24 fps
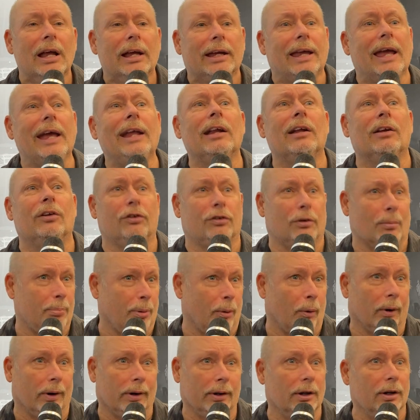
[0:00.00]
Canada's
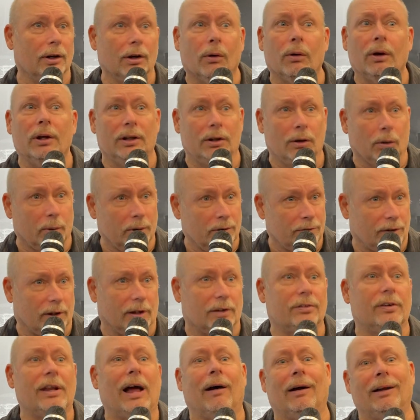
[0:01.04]
important. It always
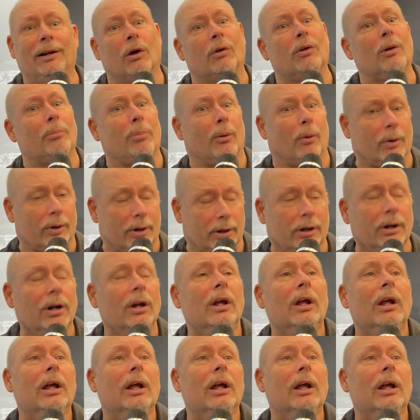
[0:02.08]
is. Now, I know the border,